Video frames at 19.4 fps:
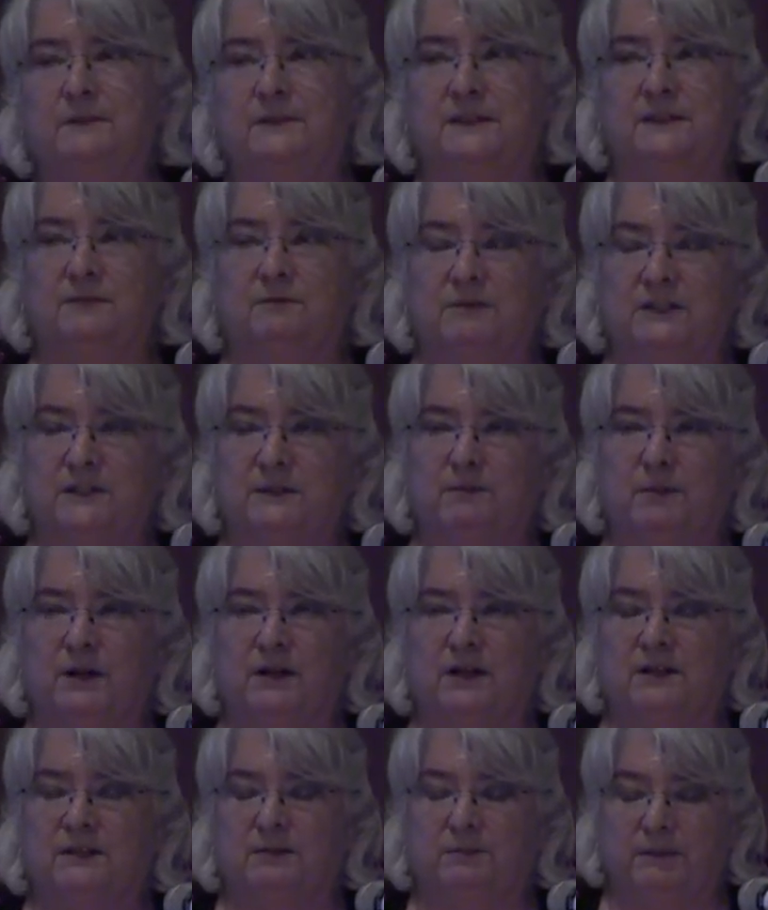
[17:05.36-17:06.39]
and
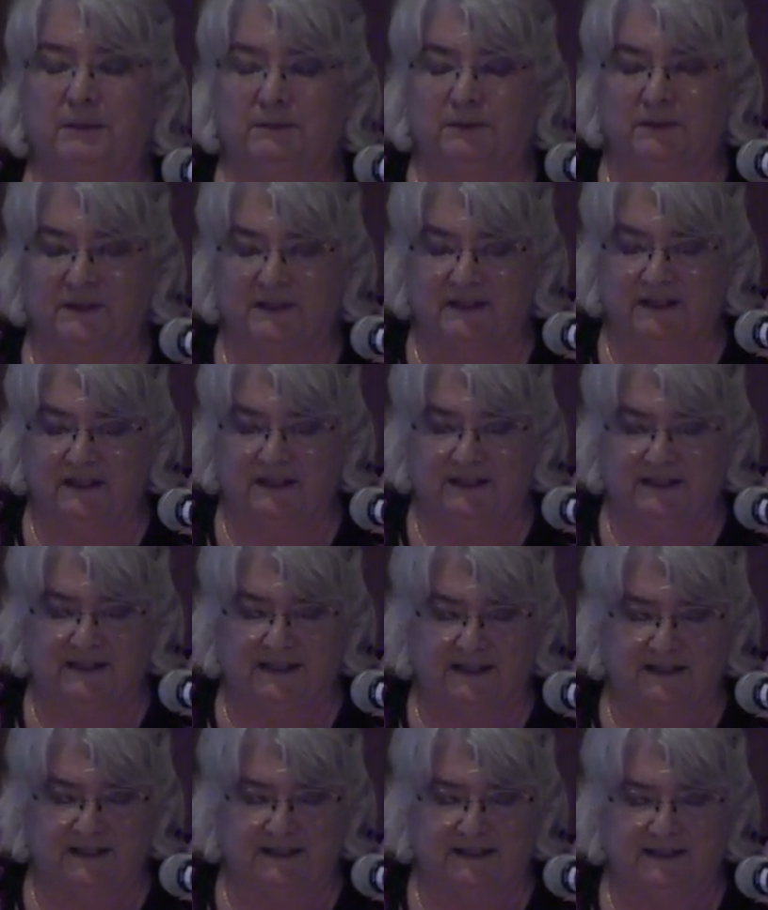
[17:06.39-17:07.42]
respond to people's needs
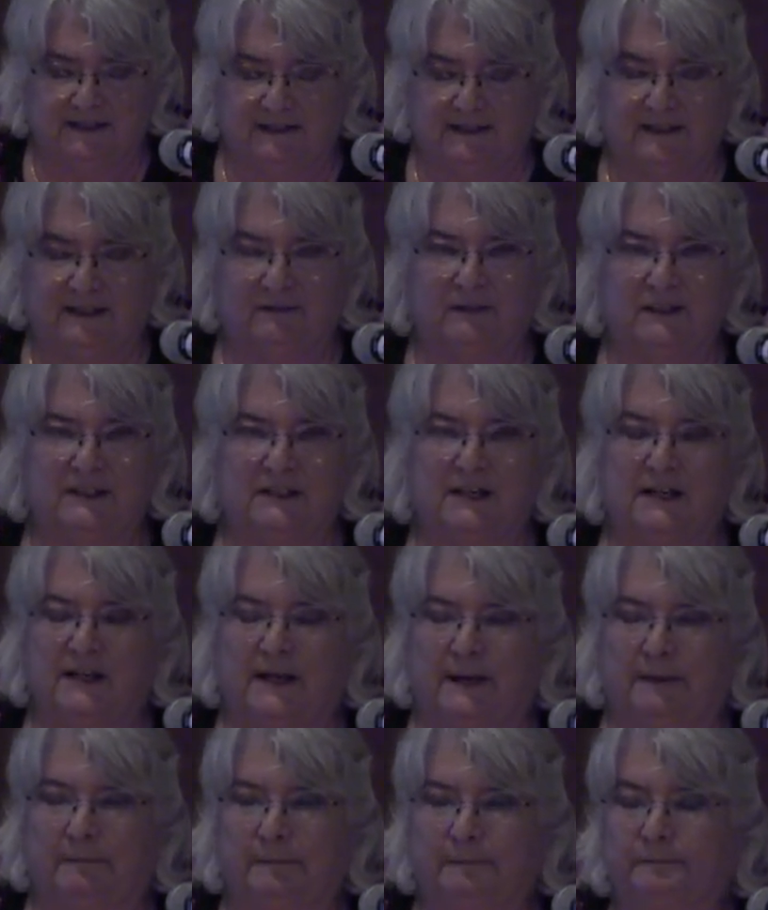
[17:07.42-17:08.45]
at a given
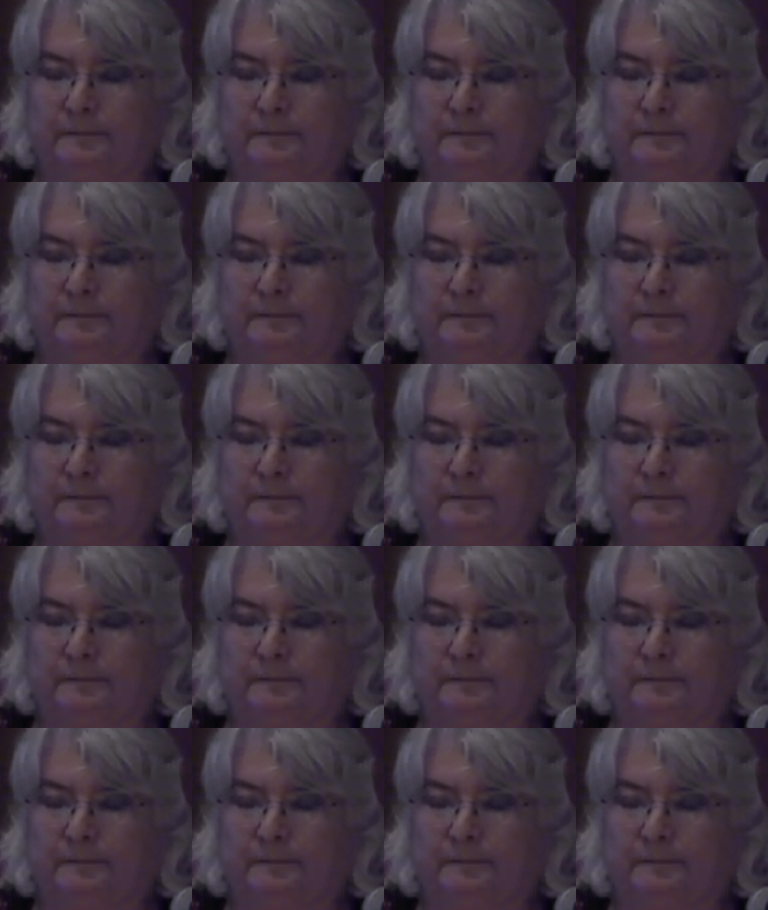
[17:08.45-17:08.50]
time.